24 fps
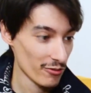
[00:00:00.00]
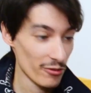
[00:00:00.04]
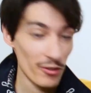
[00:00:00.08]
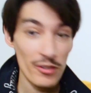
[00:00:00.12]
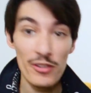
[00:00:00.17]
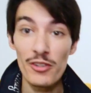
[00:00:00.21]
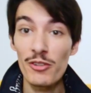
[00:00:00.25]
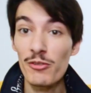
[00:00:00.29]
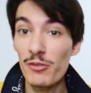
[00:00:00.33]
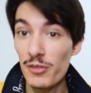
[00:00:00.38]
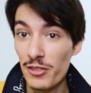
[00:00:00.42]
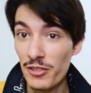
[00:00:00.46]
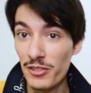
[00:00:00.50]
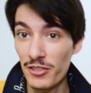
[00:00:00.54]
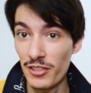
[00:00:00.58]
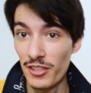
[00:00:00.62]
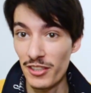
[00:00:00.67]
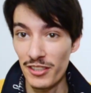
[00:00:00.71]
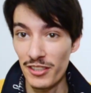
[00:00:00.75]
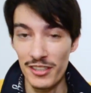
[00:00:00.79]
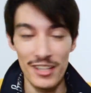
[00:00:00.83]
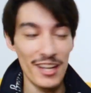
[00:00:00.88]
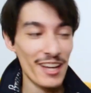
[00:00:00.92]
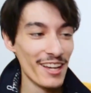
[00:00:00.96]
There is
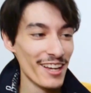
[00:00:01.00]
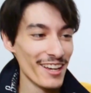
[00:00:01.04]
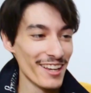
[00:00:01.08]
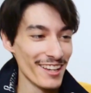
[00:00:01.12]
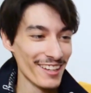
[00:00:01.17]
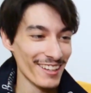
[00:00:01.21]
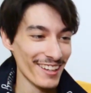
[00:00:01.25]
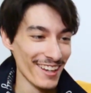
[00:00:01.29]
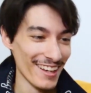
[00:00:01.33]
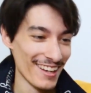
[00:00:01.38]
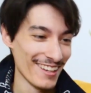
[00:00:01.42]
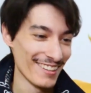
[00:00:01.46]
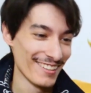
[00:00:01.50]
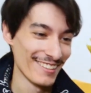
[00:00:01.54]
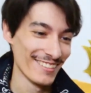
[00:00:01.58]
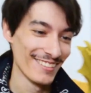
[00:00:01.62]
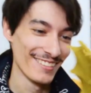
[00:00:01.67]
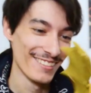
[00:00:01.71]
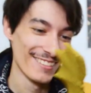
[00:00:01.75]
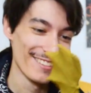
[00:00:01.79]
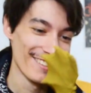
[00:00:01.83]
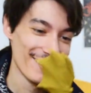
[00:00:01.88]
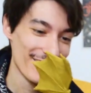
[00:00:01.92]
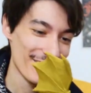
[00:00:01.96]
none.
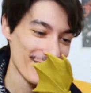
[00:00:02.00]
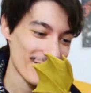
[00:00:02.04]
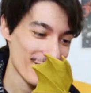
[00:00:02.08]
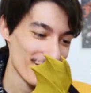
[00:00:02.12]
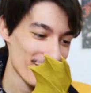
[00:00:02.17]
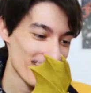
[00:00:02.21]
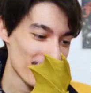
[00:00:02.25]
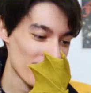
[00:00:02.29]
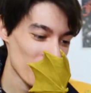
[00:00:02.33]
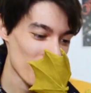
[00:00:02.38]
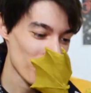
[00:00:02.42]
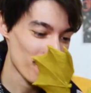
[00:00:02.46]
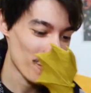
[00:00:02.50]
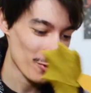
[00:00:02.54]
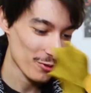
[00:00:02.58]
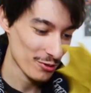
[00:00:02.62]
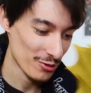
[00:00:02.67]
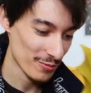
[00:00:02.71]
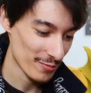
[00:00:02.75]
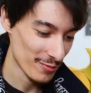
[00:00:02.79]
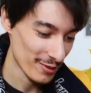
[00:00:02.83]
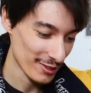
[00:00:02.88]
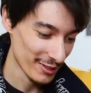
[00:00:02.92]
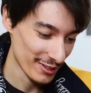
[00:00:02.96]
There is no
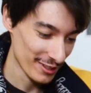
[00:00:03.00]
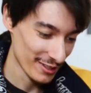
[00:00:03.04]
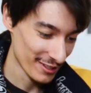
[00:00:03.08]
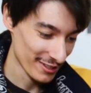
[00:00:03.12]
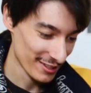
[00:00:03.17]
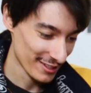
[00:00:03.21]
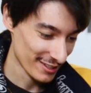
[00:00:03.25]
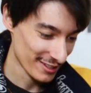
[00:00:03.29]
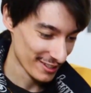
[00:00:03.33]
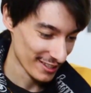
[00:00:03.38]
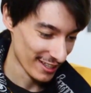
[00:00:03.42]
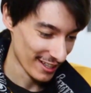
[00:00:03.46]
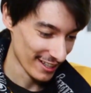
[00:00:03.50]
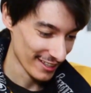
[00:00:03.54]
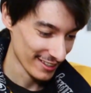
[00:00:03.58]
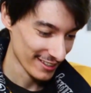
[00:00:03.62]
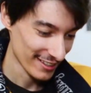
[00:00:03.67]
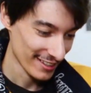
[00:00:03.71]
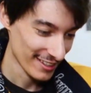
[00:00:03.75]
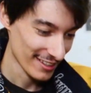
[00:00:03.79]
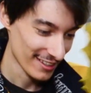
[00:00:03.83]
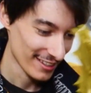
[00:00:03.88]
posability on this guy.